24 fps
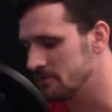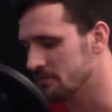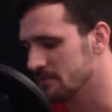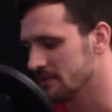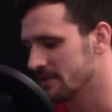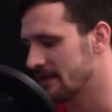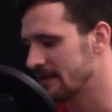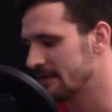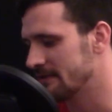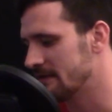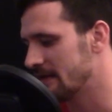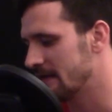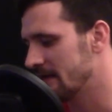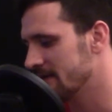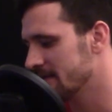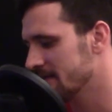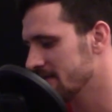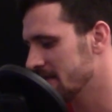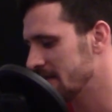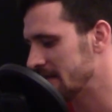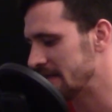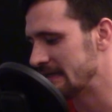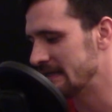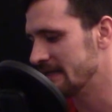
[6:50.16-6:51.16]
but
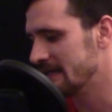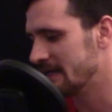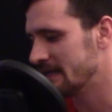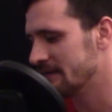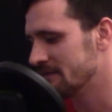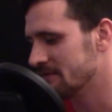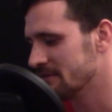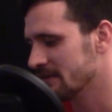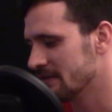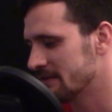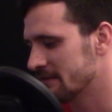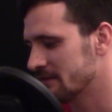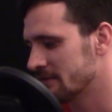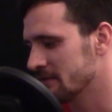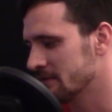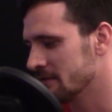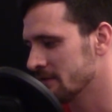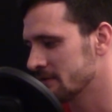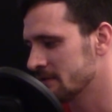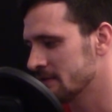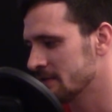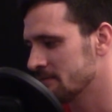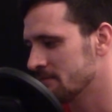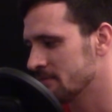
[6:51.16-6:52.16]
I've like
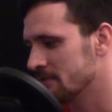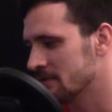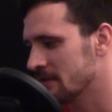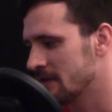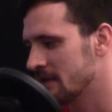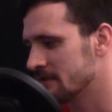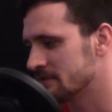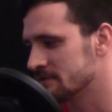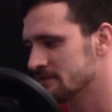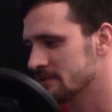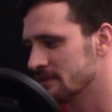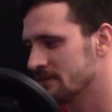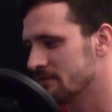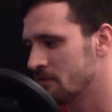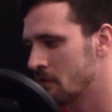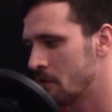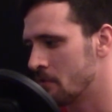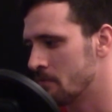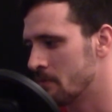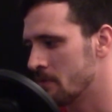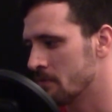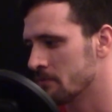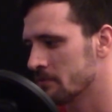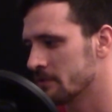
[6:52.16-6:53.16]
looked up a lot of stuff
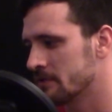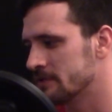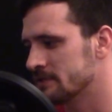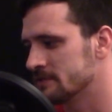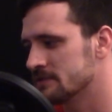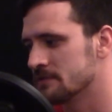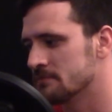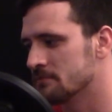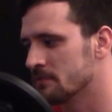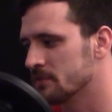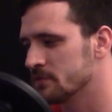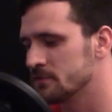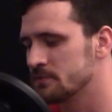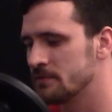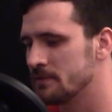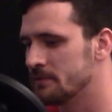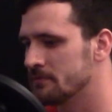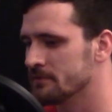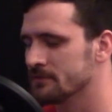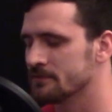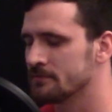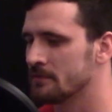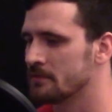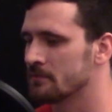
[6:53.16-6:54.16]
on memories, and most
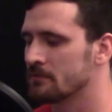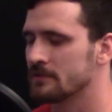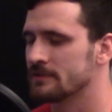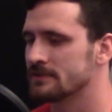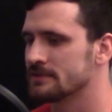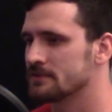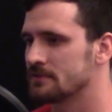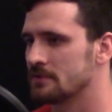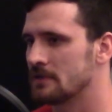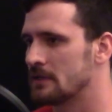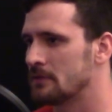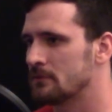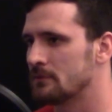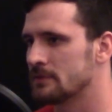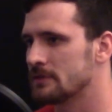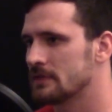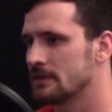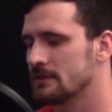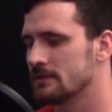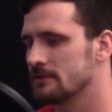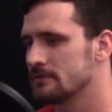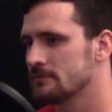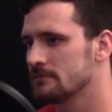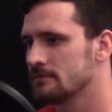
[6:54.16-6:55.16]
people's memories are not what
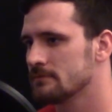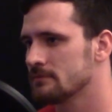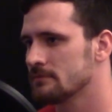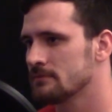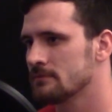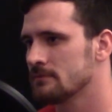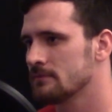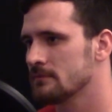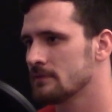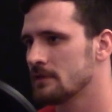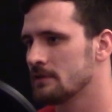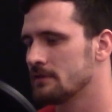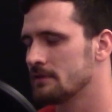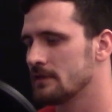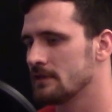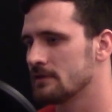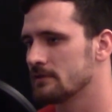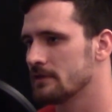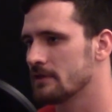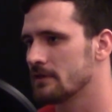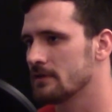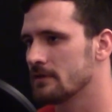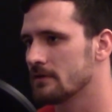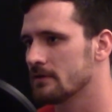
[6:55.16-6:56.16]
they
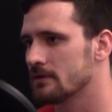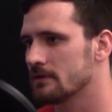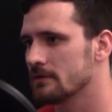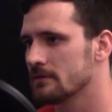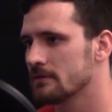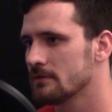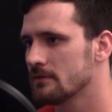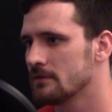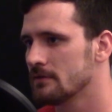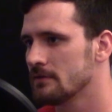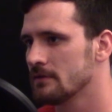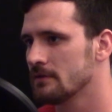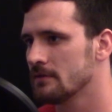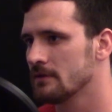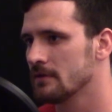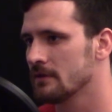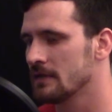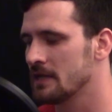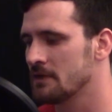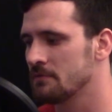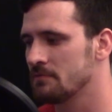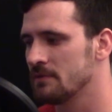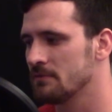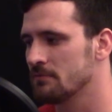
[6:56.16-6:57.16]
think they are. A
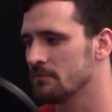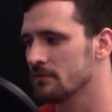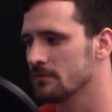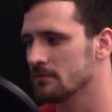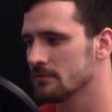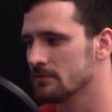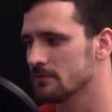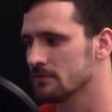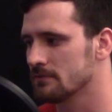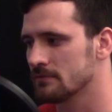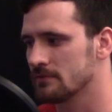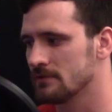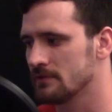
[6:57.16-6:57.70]
lot of people,